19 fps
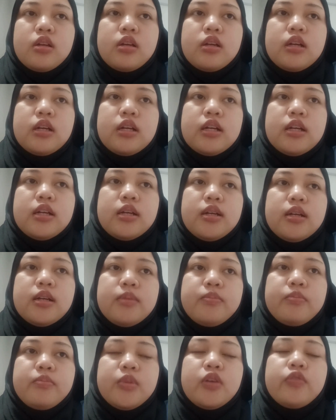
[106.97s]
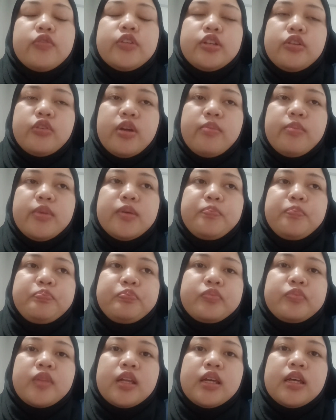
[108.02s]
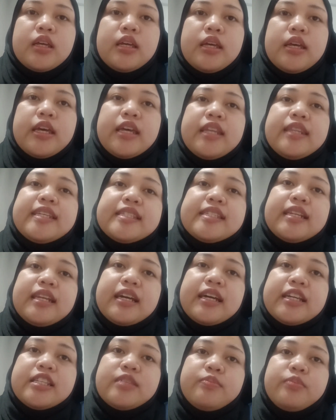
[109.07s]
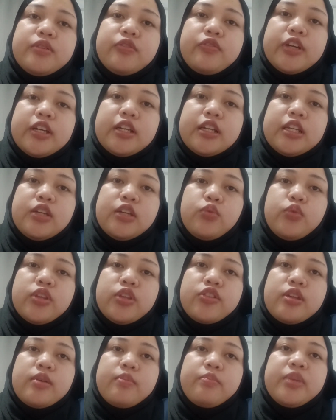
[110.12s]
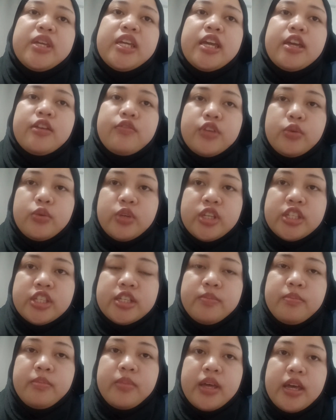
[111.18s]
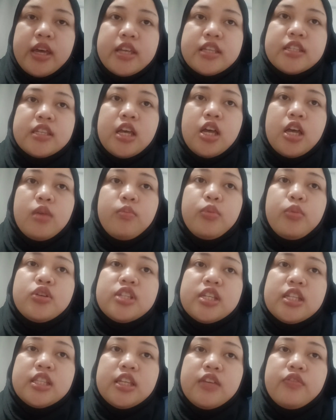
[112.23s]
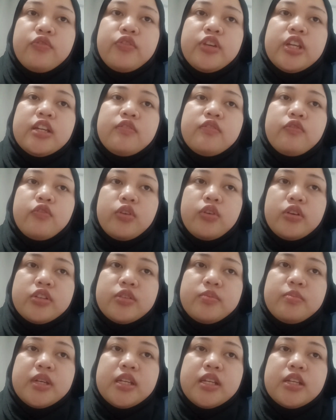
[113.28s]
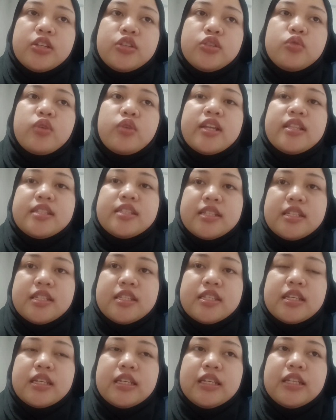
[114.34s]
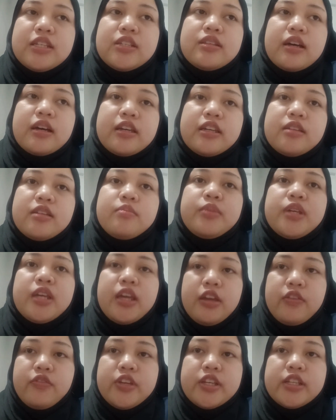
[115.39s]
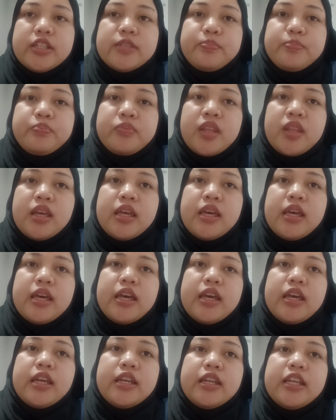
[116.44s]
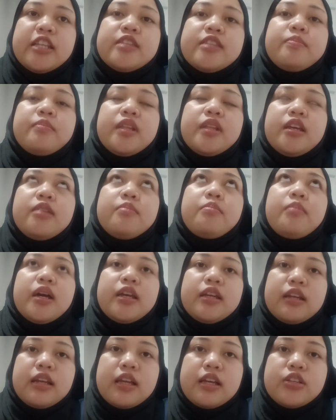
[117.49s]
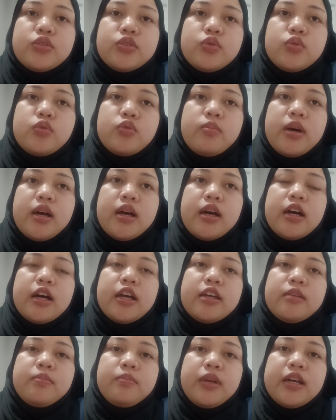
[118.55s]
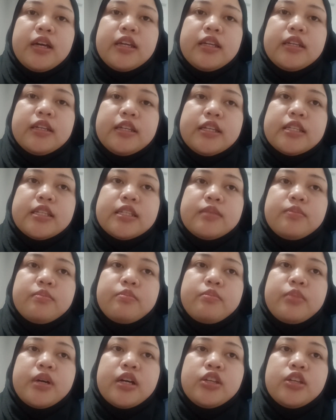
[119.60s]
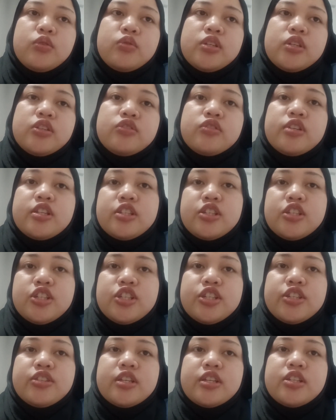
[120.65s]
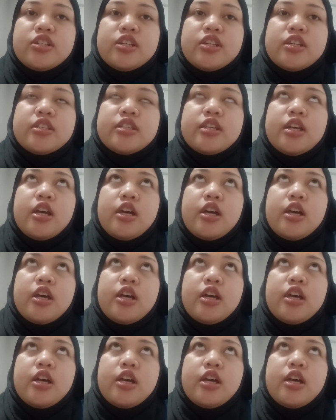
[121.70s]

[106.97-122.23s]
of the grammar. And this aligns perfectly with behaviorism, as positive reinforcement strengthens desired behaviors. And in my classroom, I applied this by using strategies such as